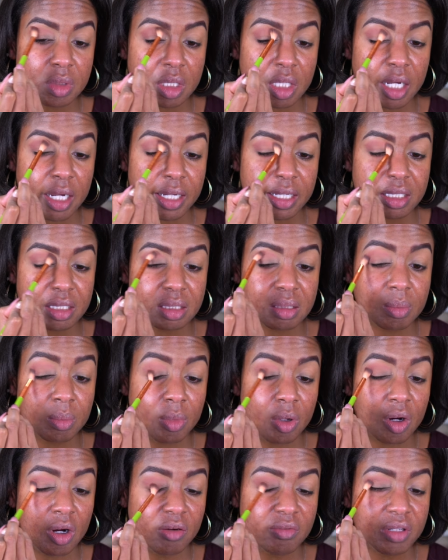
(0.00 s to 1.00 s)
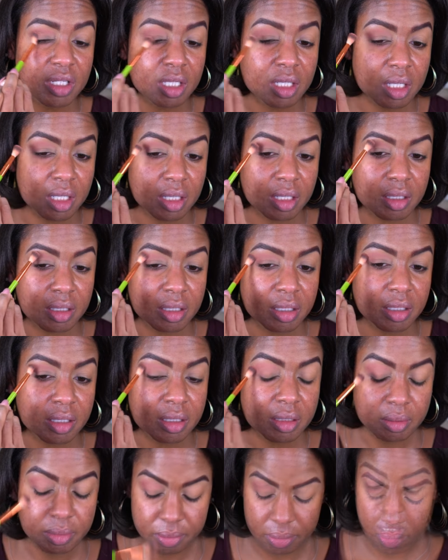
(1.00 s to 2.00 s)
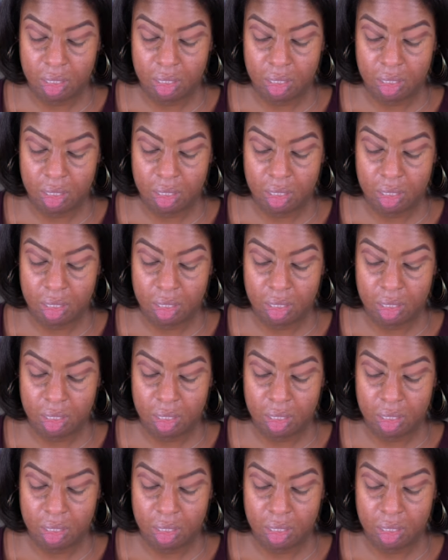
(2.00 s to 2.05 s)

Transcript: Nice mauvey color.